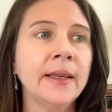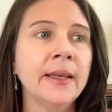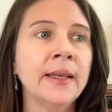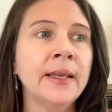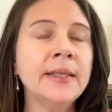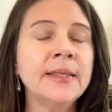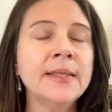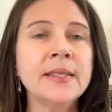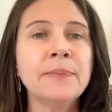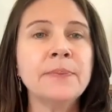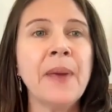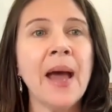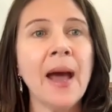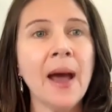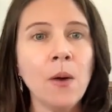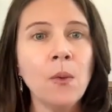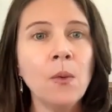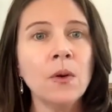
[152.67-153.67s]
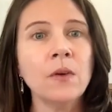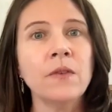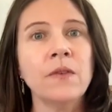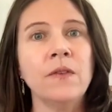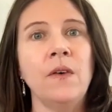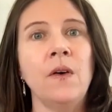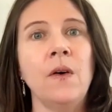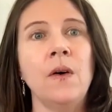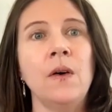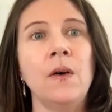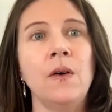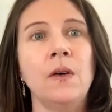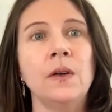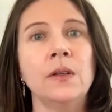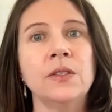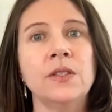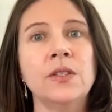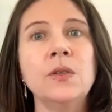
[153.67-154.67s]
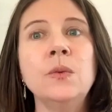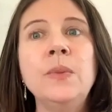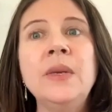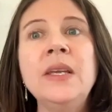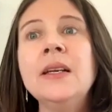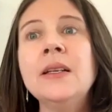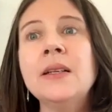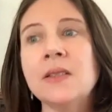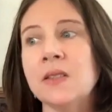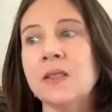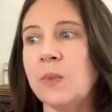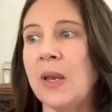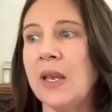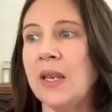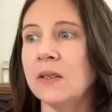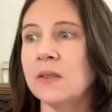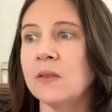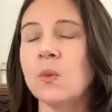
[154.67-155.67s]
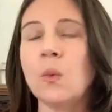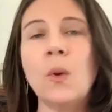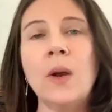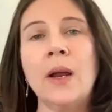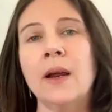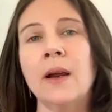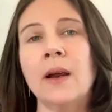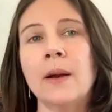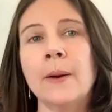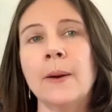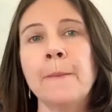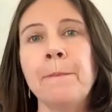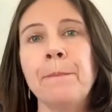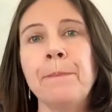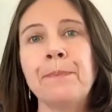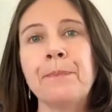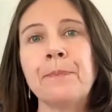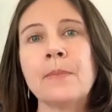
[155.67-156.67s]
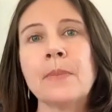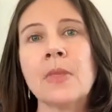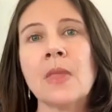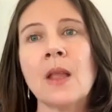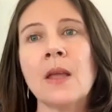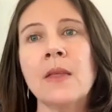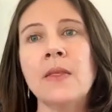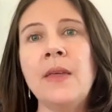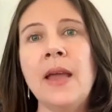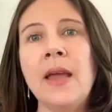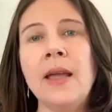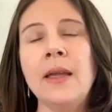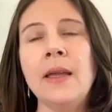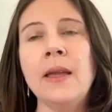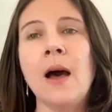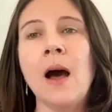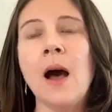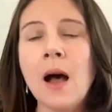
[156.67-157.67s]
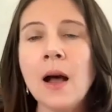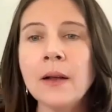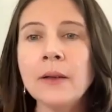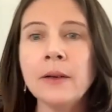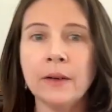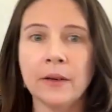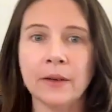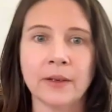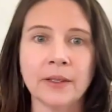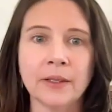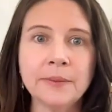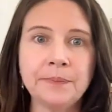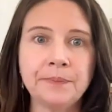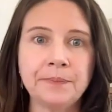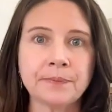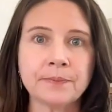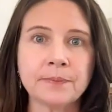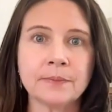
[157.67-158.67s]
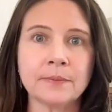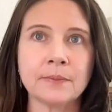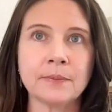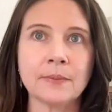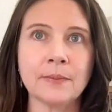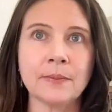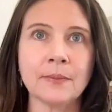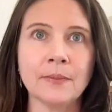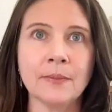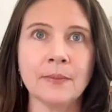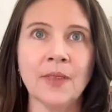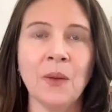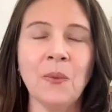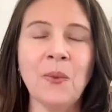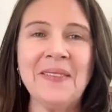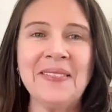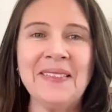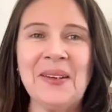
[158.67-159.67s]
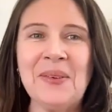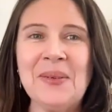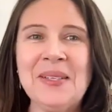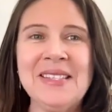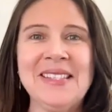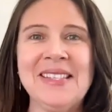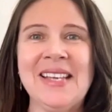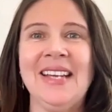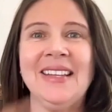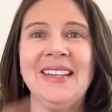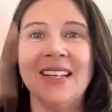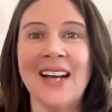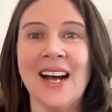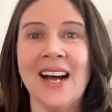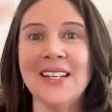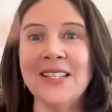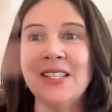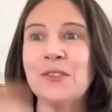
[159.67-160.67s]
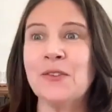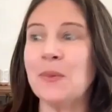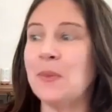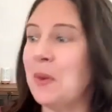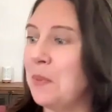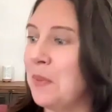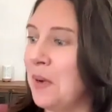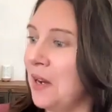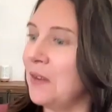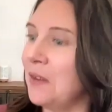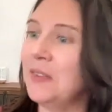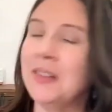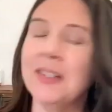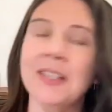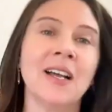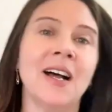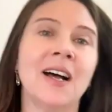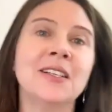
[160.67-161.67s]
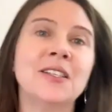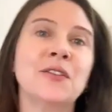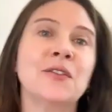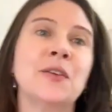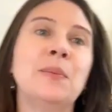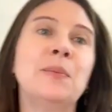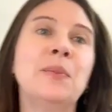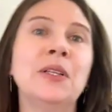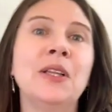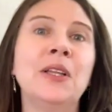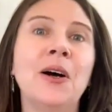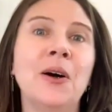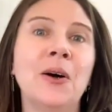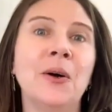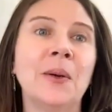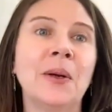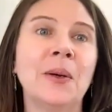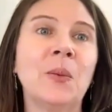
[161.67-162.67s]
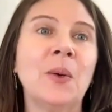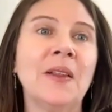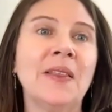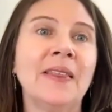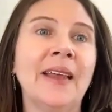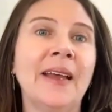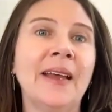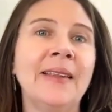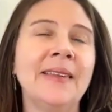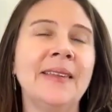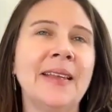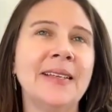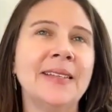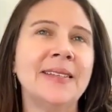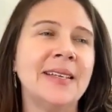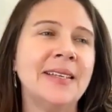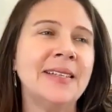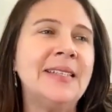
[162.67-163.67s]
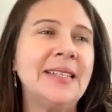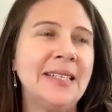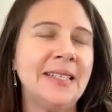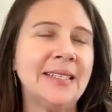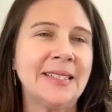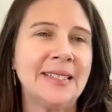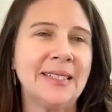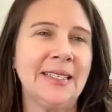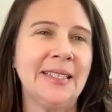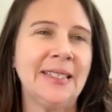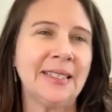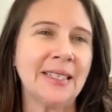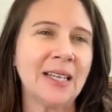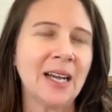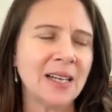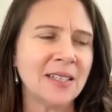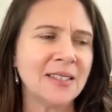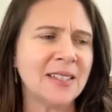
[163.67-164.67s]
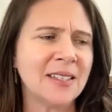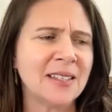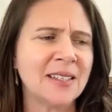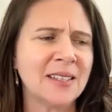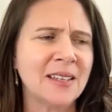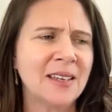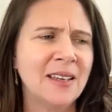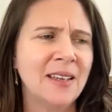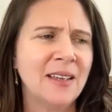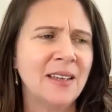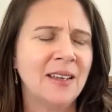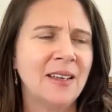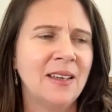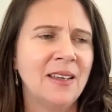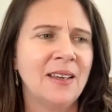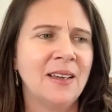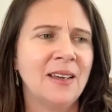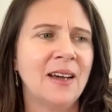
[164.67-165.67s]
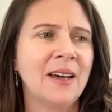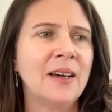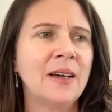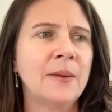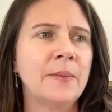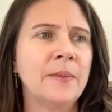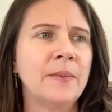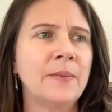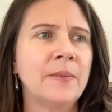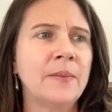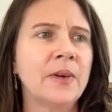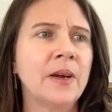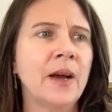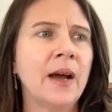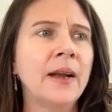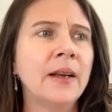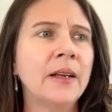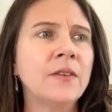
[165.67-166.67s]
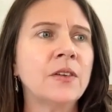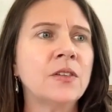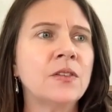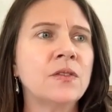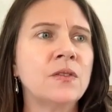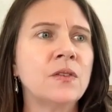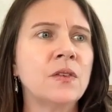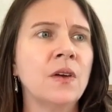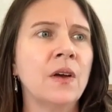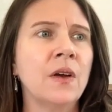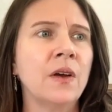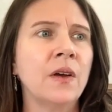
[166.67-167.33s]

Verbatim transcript: it's powerful to be in a space where they honor what they would say the gods from above and the gods from below, and they say deity, and gods is kind of it's